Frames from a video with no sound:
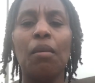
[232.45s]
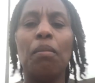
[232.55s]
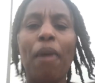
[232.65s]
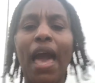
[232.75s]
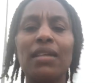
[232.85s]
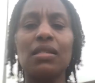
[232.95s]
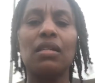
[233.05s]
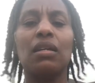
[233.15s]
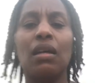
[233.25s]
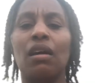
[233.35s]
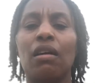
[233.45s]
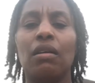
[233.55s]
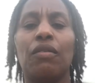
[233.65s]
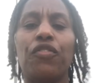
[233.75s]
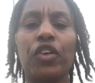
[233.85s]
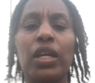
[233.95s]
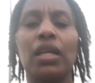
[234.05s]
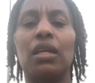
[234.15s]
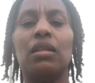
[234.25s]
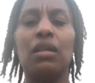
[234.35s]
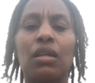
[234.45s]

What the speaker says: pastor, friend,